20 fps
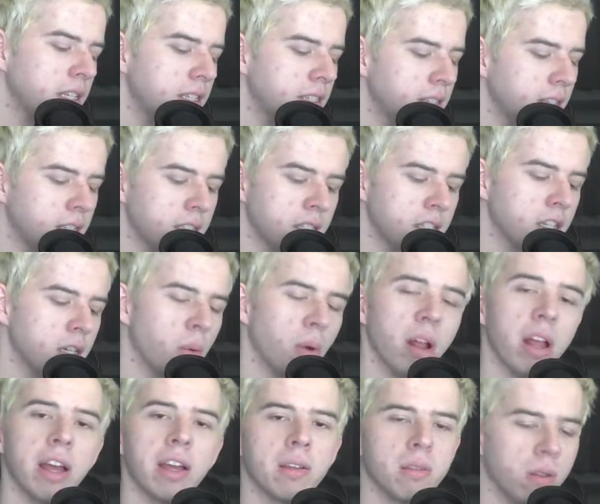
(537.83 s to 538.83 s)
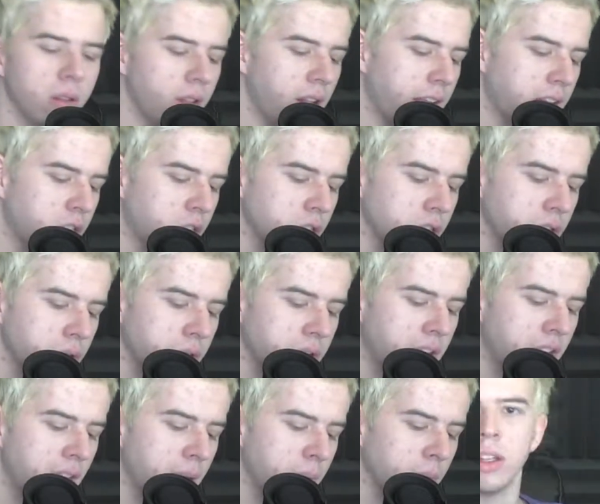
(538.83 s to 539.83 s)
sits here while I lecture to the
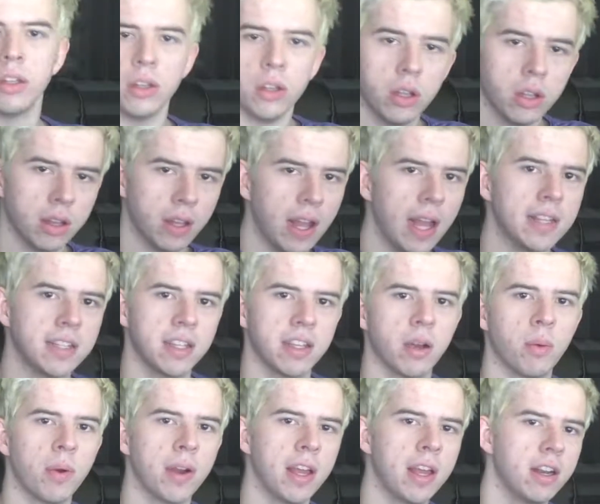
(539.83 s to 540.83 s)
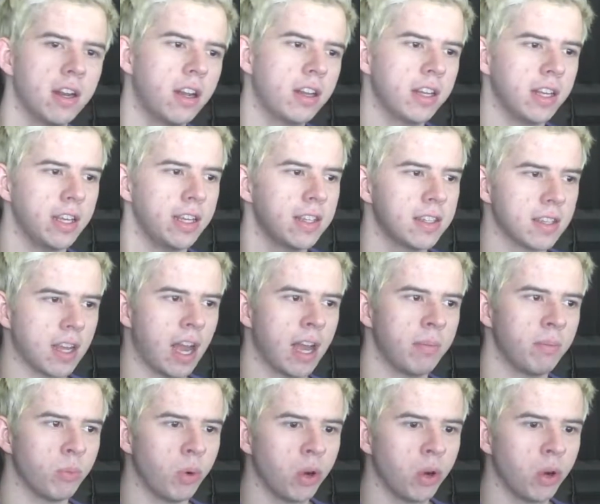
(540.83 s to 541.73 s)
camera. The last thing I want to hit on is I'm